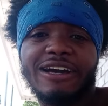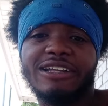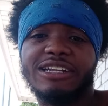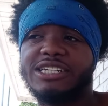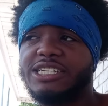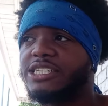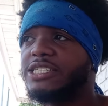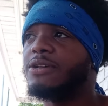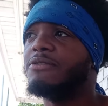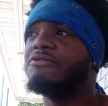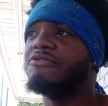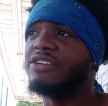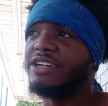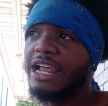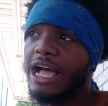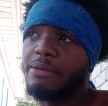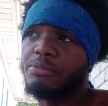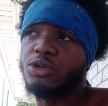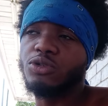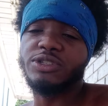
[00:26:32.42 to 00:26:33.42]
cuz this is some
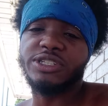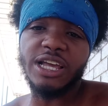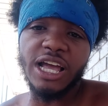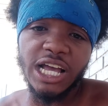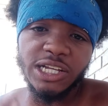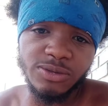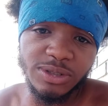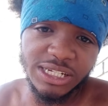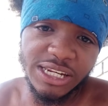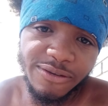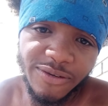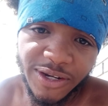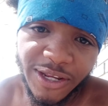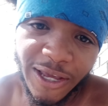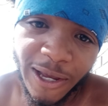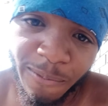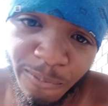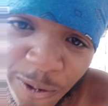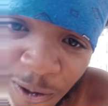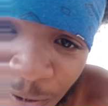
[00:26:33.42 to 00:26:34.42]
phenomenal times we living
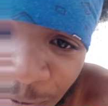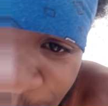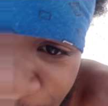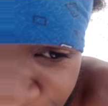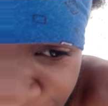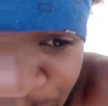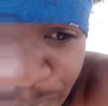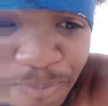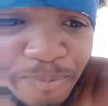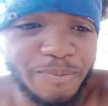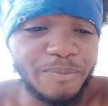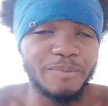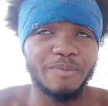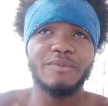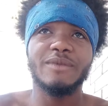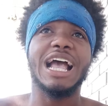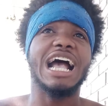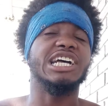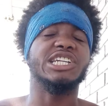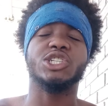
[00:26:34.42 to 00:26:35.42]
in, bro.
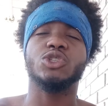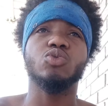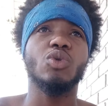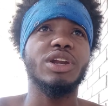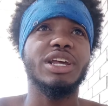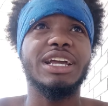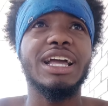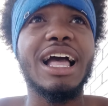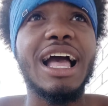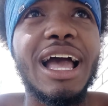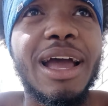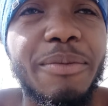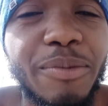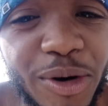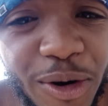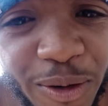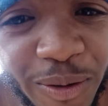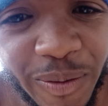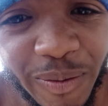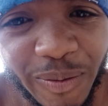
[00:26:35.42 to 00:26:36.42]
I swear to God, bro.